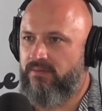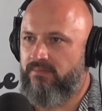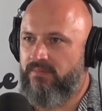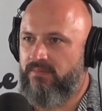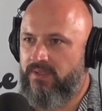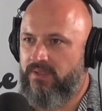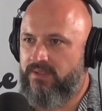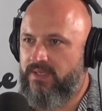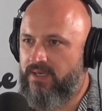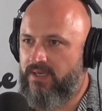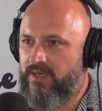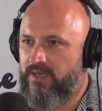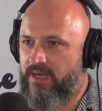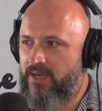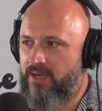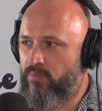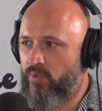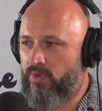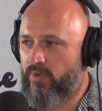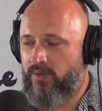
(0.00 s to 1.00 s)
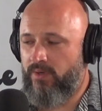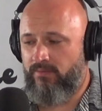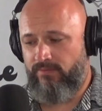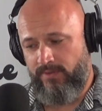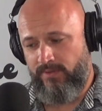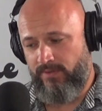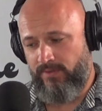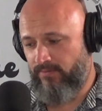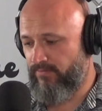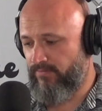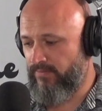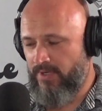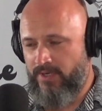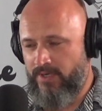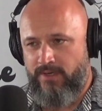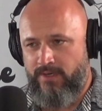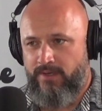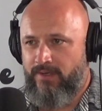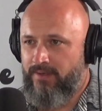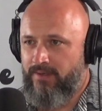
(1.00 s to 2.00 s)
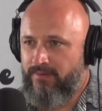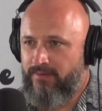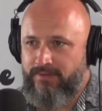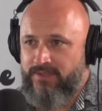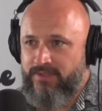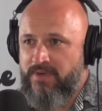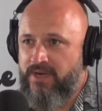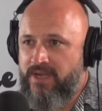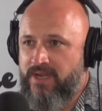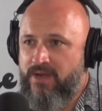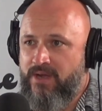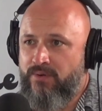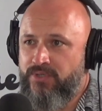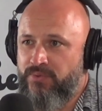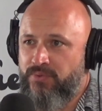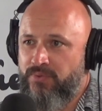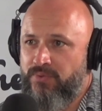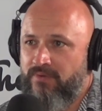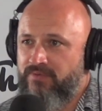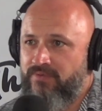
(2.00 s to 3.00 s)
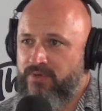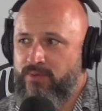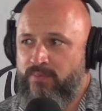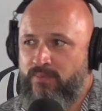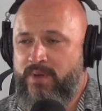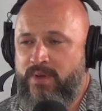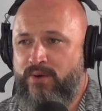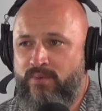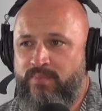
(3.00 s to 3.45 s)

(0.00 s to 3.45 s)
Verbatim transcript: it's that game where fuck if, it doesn't matter how old you were if you yeah mentally